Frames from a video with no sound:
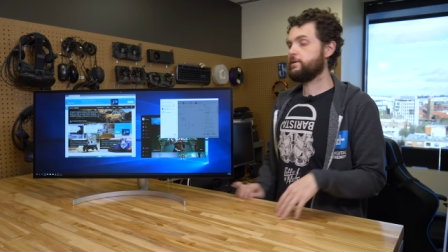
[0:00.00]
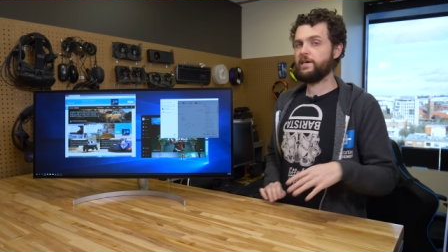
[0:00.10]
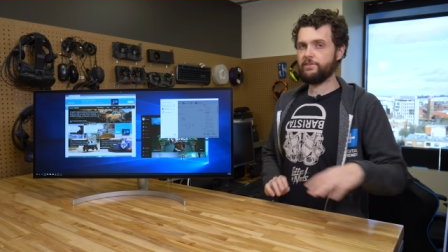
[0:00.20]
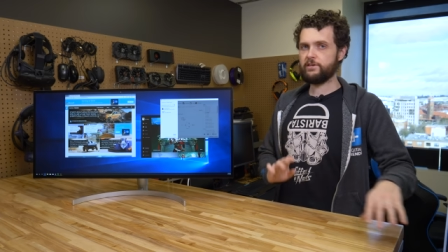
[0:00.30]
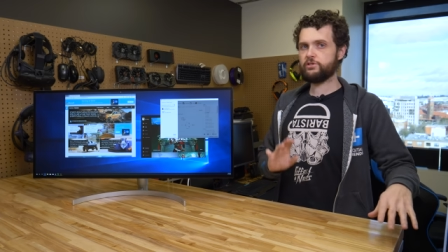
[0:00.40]

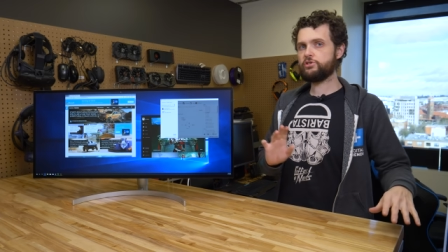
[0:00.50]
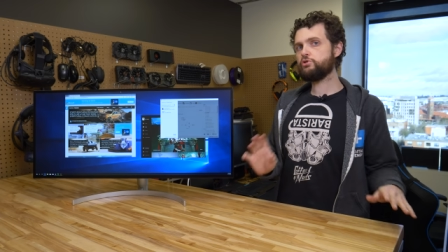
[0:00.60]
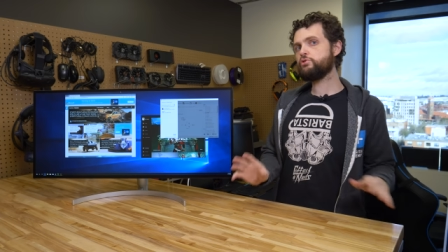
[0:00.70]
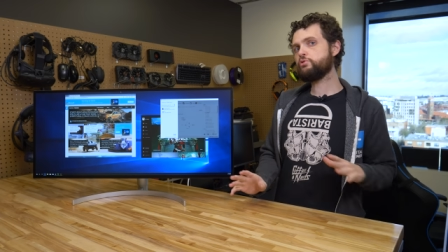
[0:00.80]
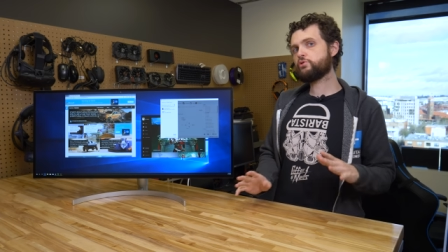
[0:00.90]
Nothing
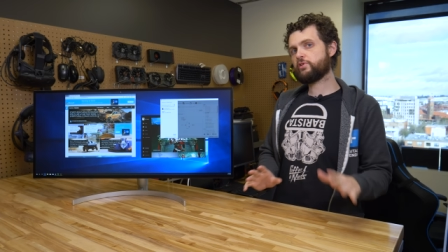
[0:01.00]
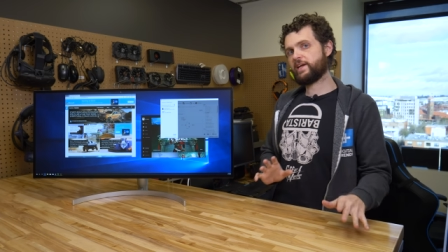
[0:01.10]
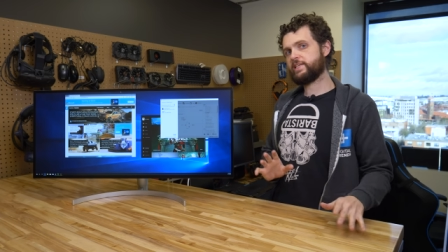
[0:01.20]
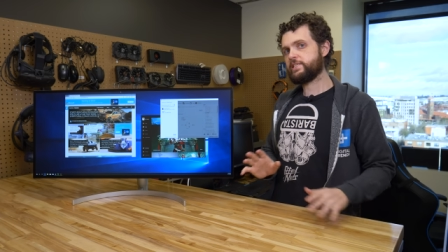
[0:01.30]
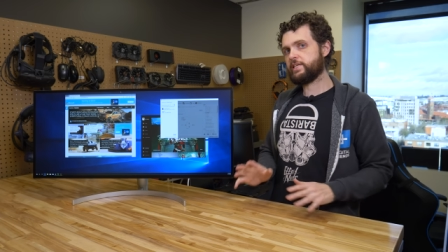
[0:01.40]
too
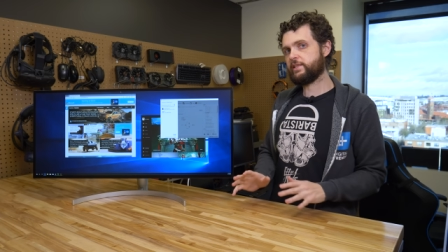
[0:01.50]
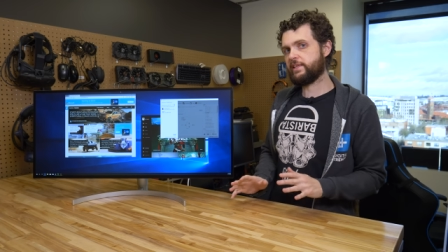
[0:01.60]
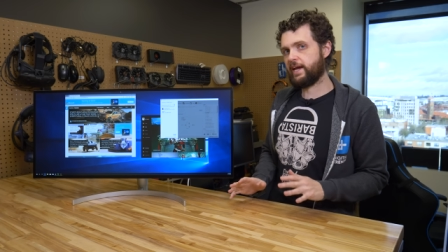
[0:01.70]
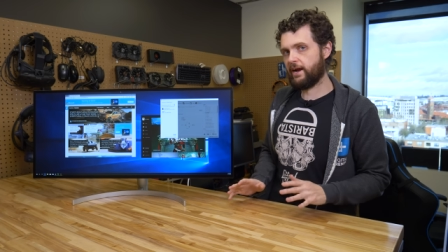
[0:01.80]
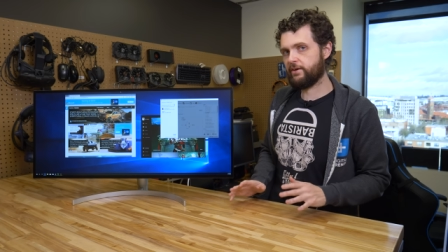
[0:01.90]
crazy
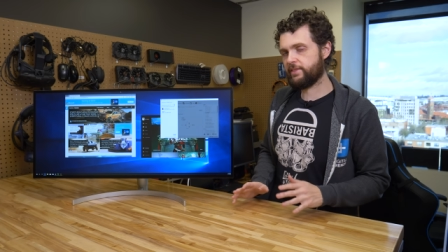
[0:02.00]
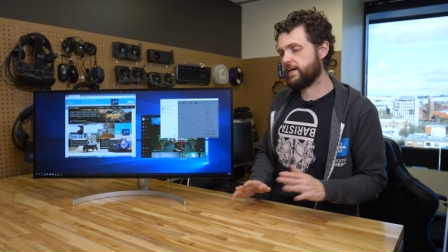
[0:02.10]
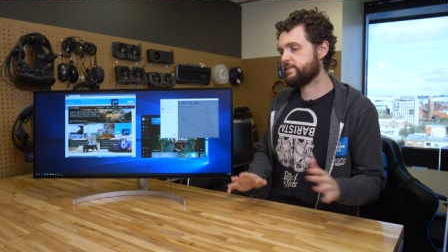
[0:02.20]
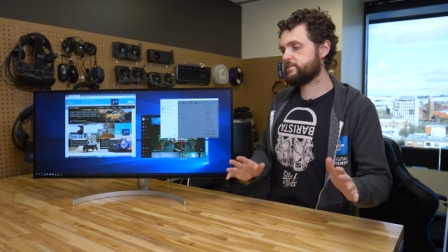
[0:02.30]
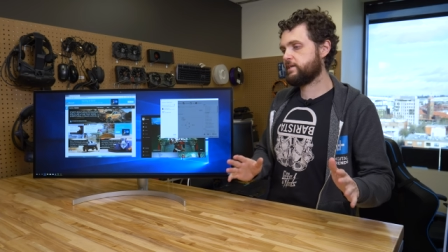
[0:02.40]
there.
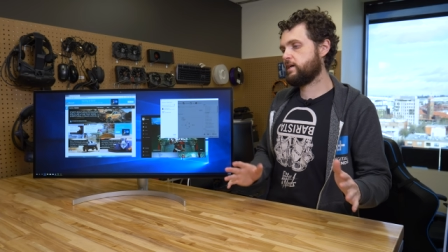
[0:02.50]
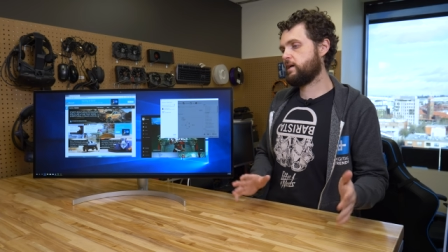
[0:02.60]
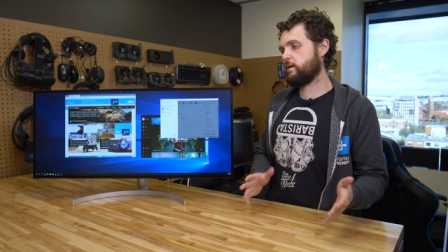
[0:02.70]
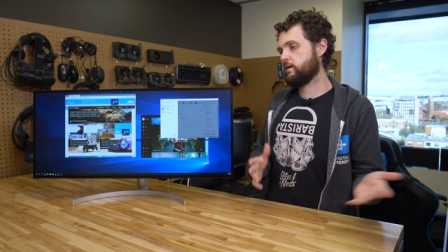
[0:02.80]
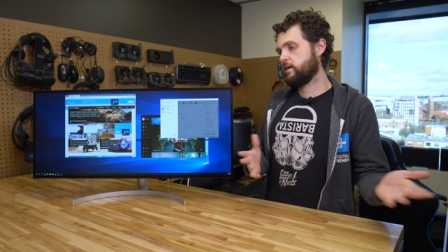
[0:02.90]
That's,
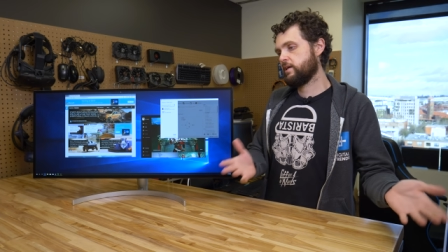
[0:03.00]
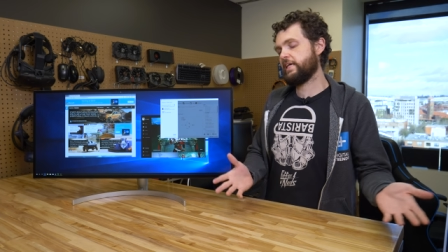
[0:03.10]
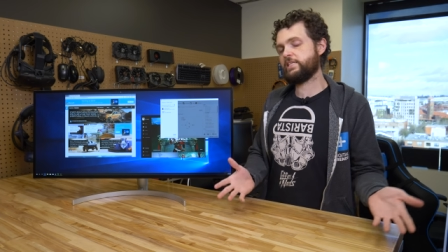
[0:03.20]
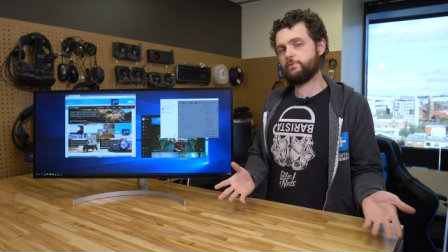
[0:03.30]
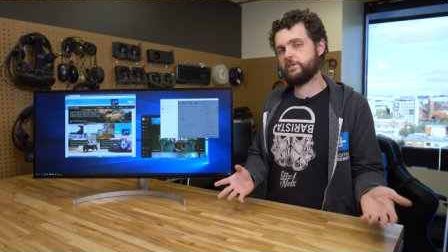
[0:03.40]
uh,
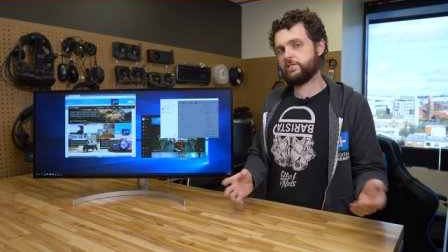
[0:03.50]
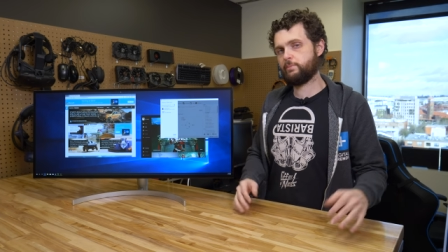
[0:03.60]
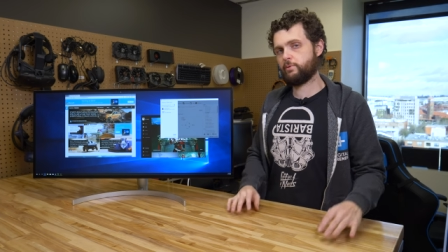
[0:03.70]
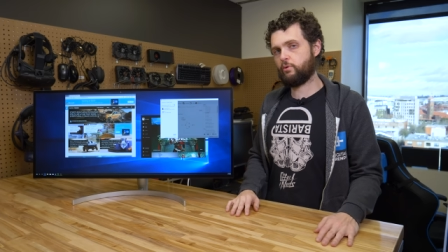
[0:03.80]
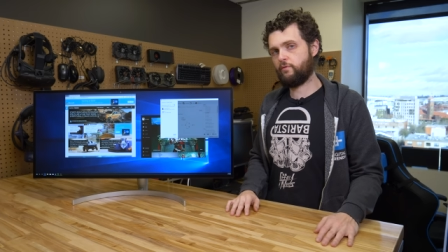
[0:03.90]
that's pretty
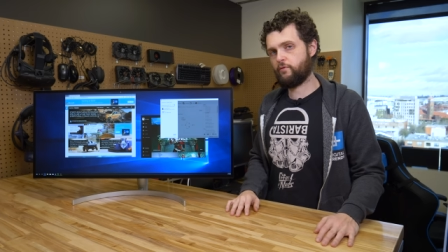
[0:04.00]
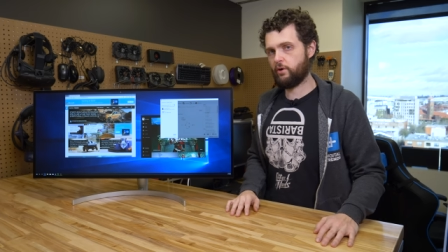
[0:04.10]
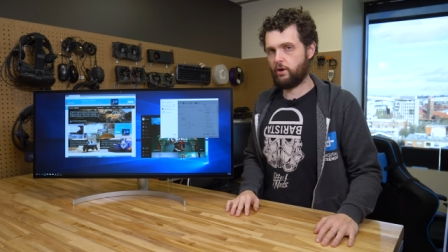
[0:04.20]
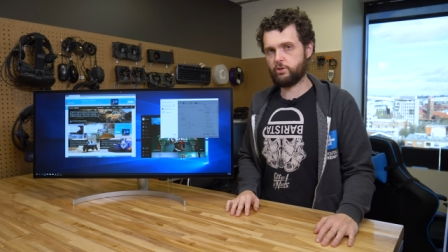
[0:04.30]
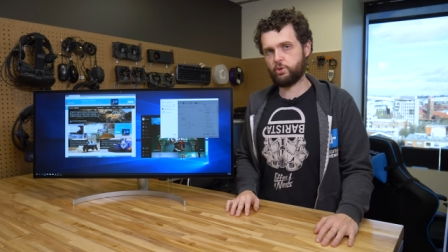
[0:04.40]
typical for
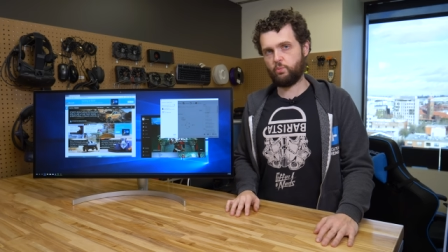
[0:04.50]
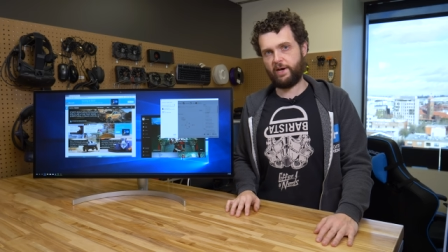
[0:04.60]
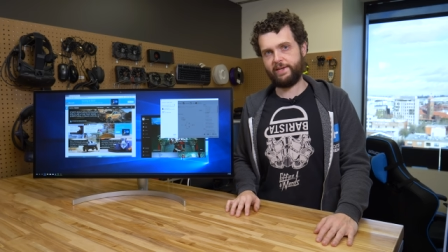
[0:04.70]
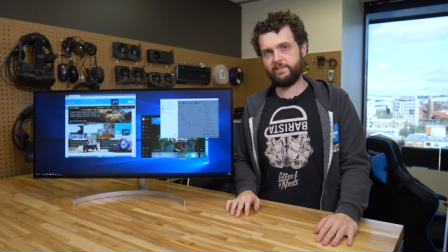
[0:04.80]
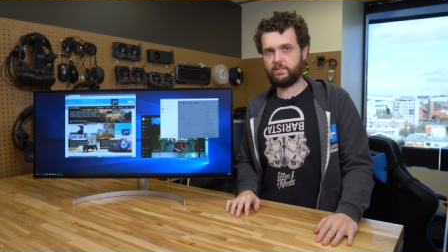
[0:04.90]
an ultra
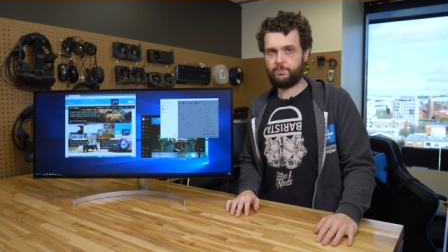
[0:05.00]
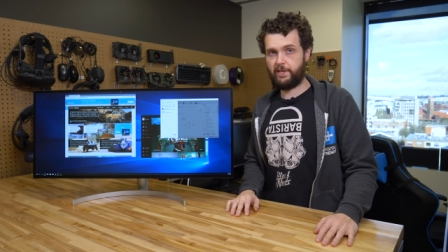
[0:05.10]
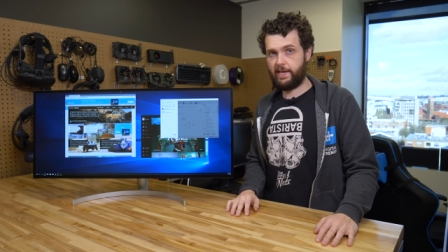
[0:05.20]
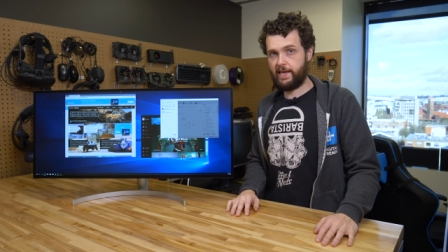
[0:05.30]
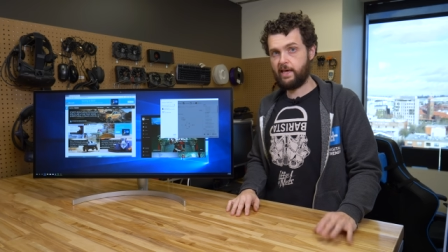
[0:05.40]
wide
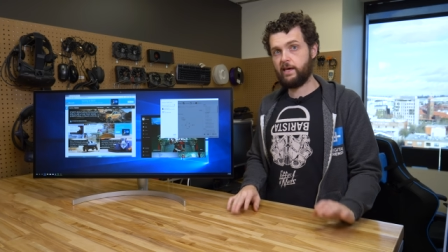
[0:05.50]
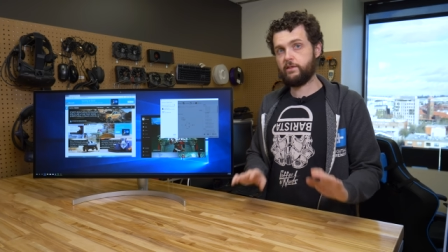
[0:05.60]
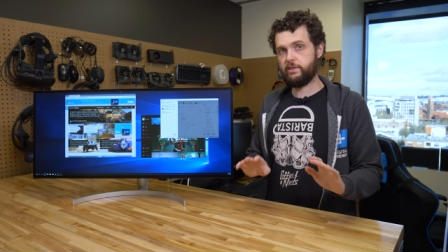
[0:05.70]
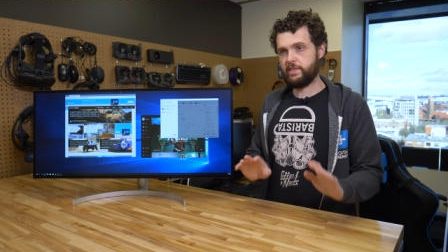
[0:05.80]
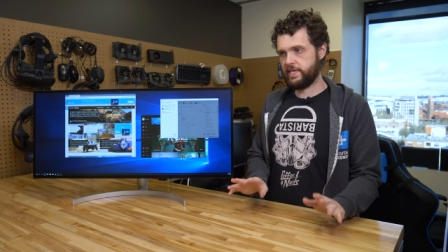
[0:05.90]
display
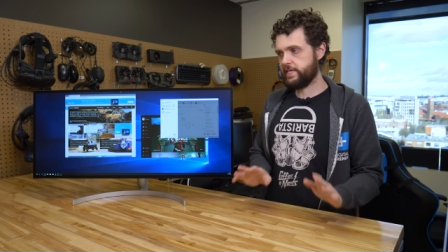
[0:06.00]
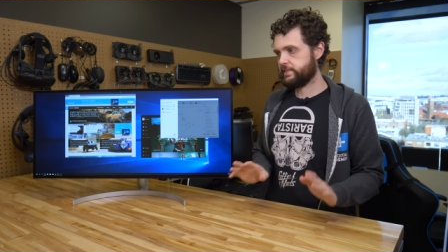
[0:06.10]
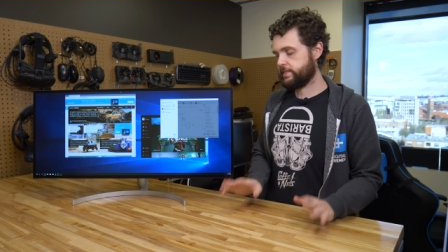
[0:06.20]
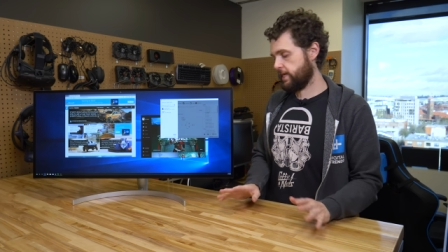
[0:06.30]
these